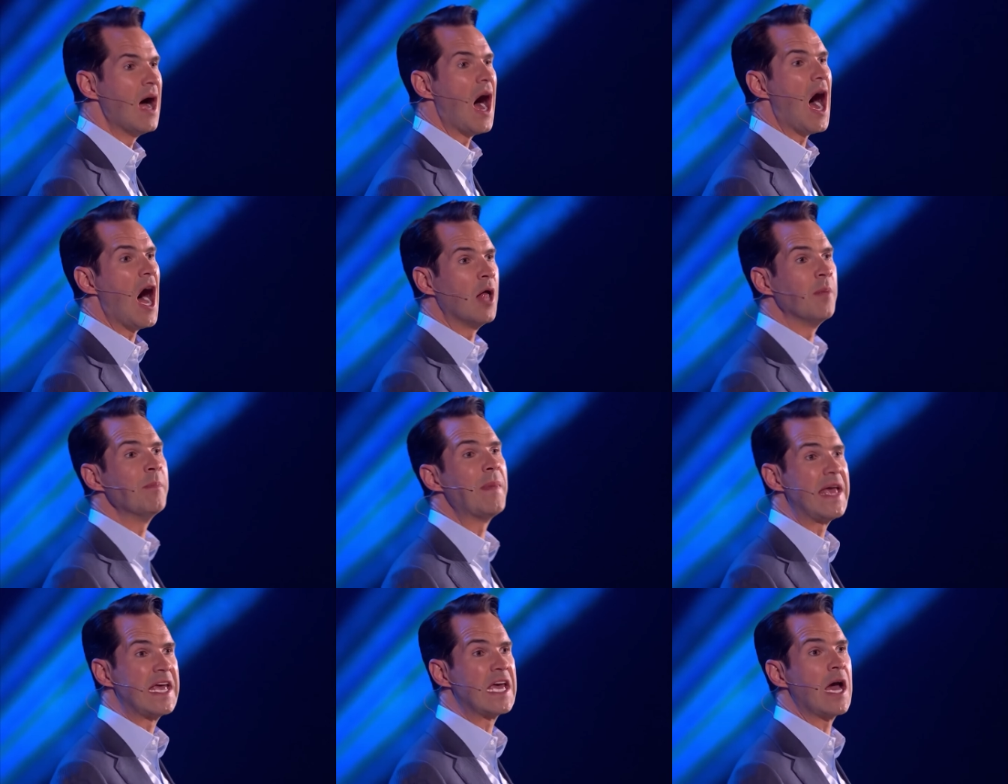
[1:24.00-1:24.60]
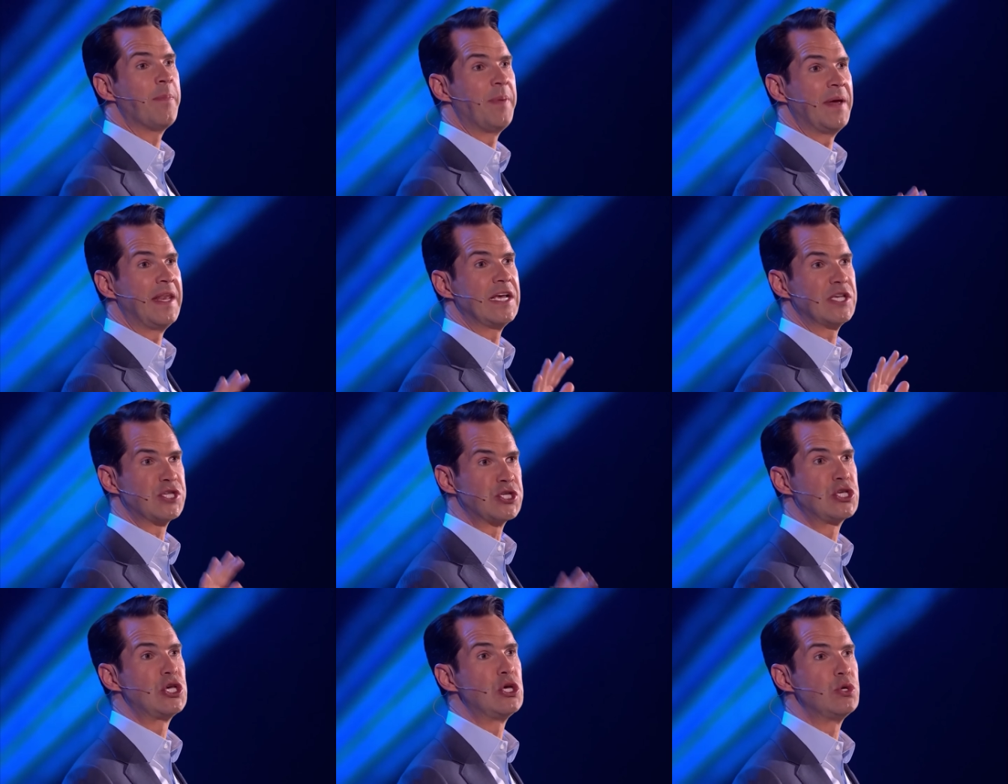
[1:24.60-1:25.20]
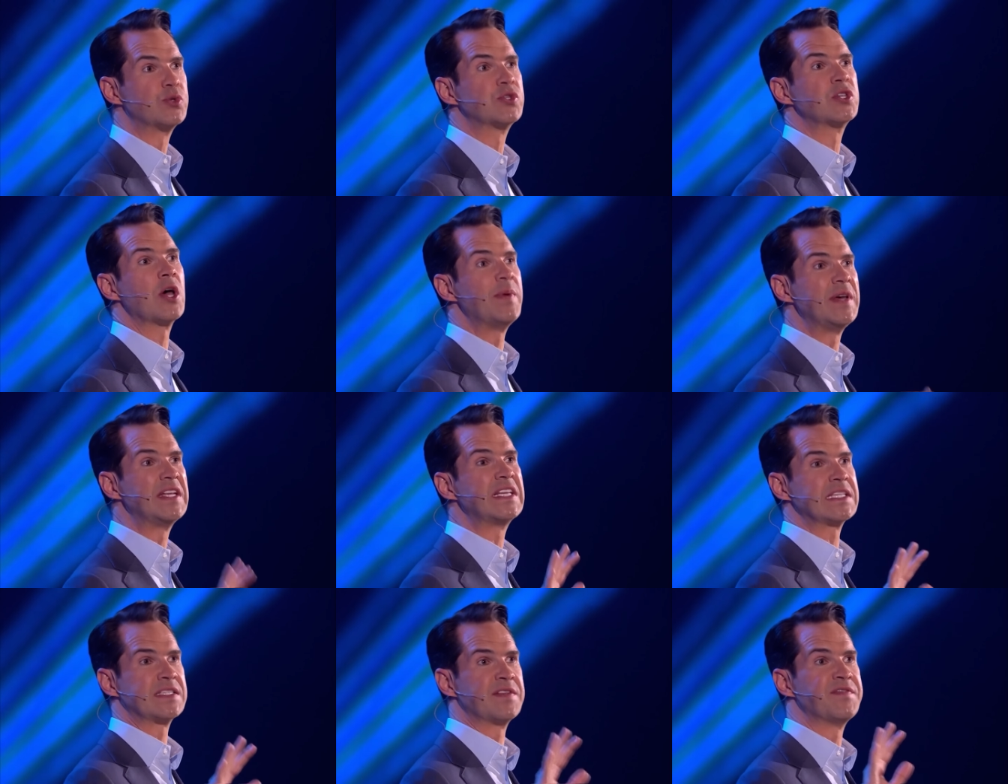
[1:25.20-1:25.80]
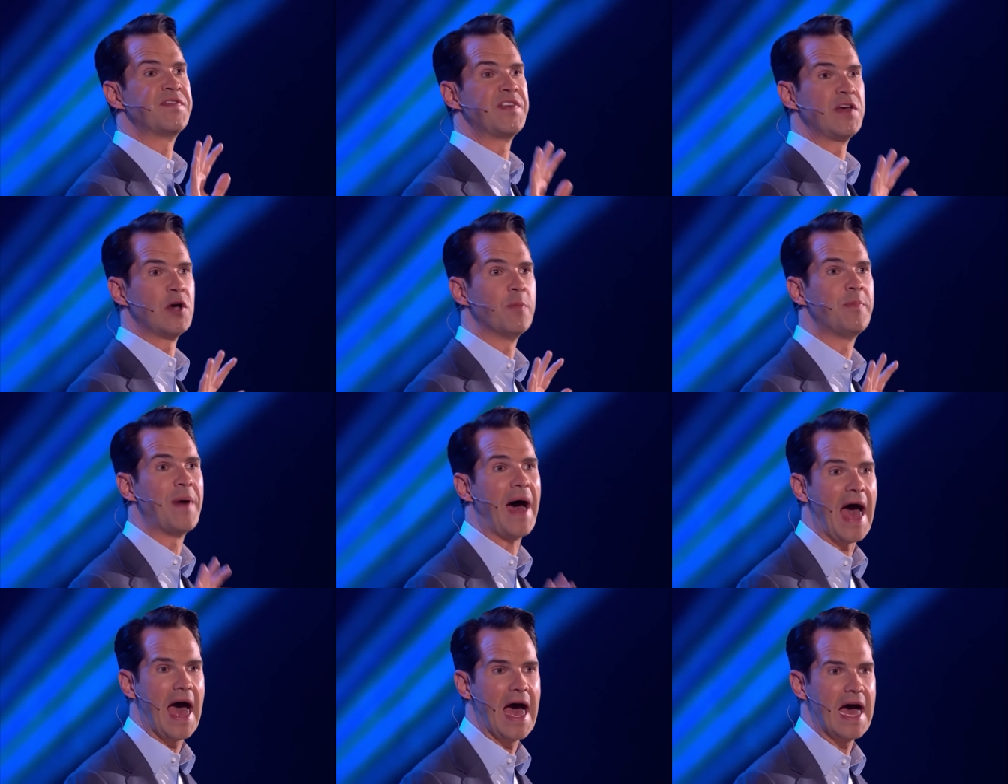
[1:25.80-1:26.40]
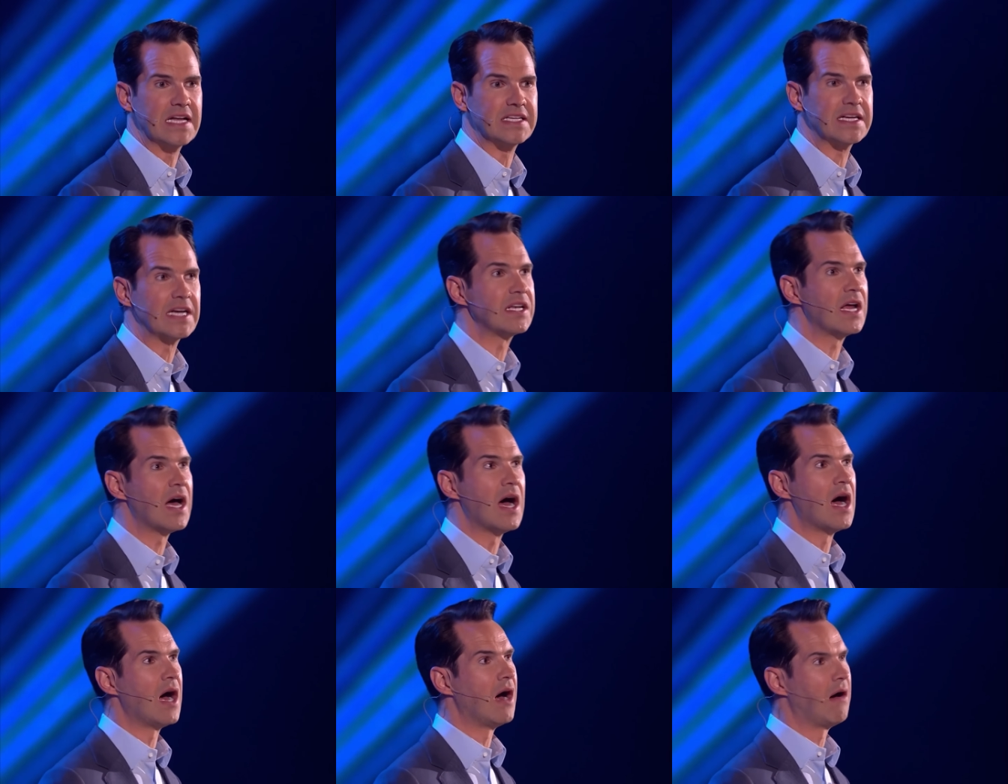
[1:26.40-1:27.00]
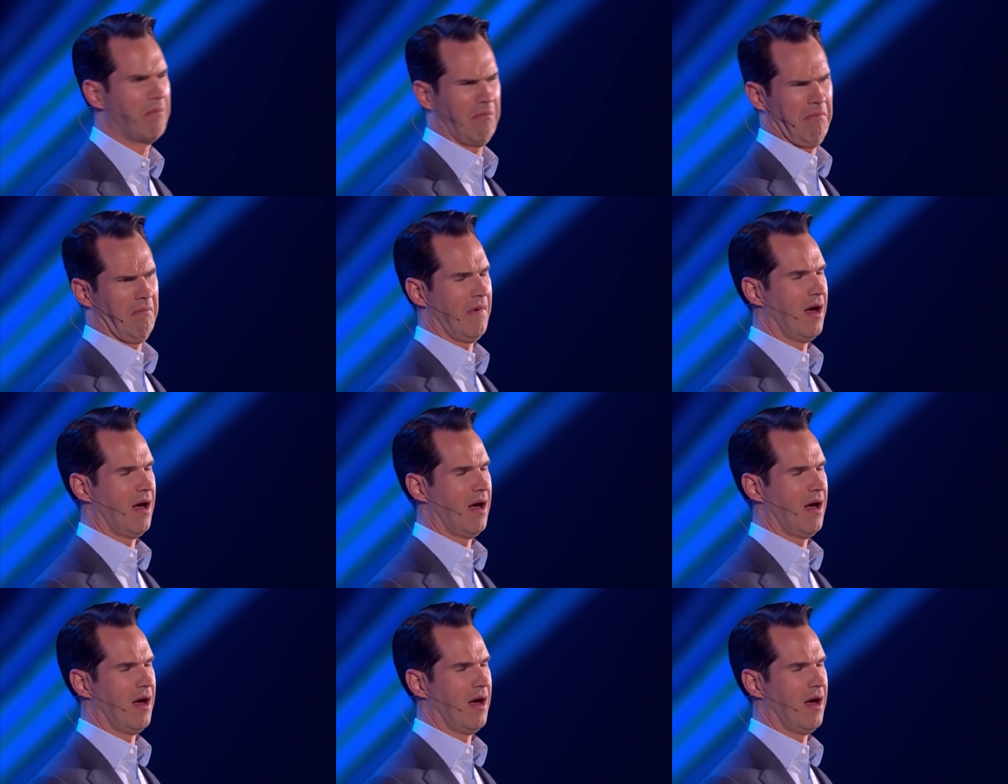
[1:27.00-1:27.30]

I'll make up an excuse so he doesn't feel bad. I...